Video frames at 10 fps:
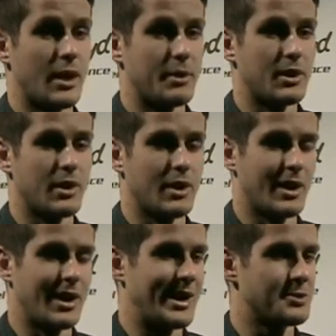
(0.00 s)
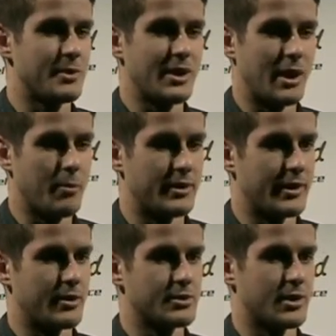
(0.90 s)
it has been an up and
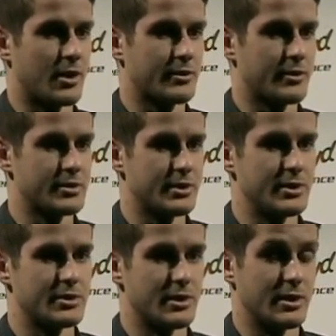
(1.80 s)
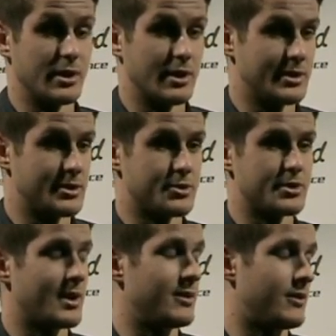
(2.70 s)
down start to the season, and as you
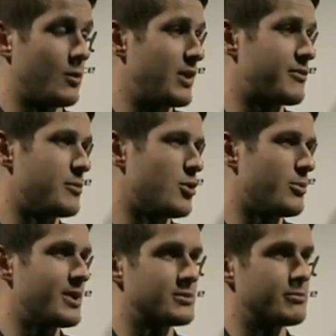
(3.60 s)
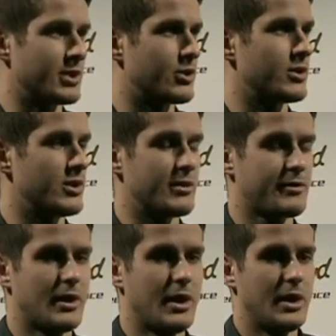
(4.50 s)
said, away from home hasn't been good
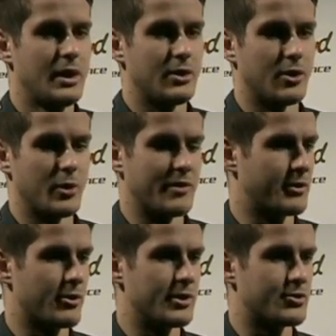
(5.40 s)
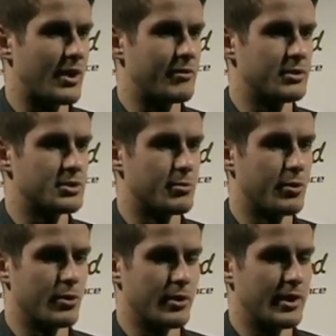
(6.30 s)
enough. We have a great travelling
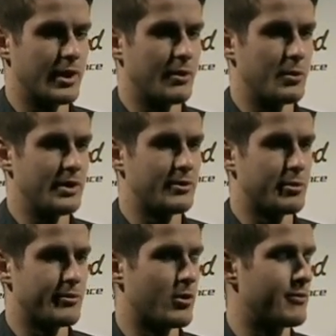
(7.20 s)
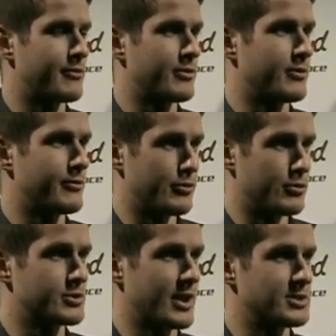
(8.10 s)
support, and we need to perform for
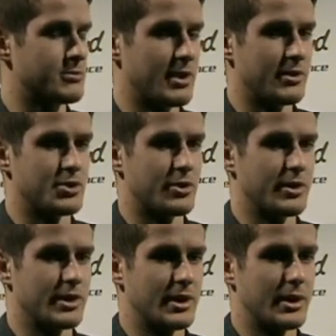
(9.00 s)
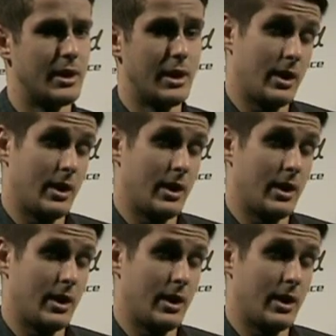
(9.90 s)
those guys that make the journey, and